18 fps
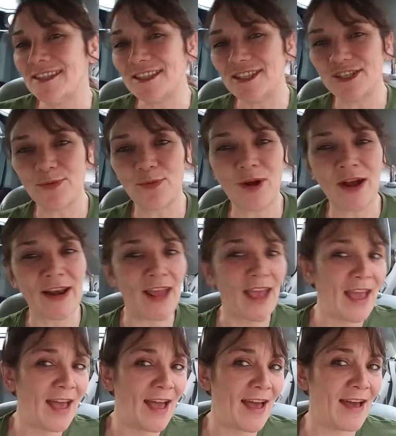that you want to
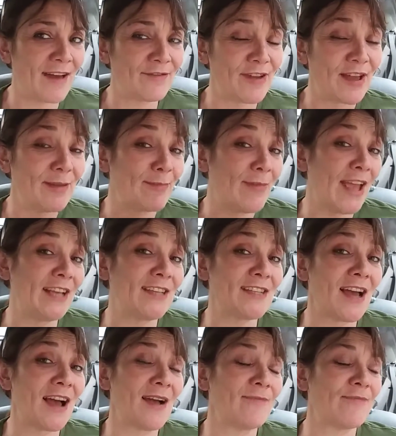have and make
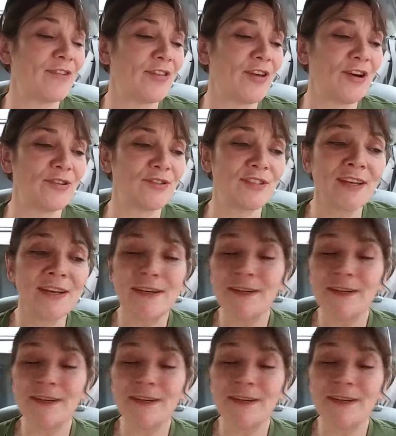time for those.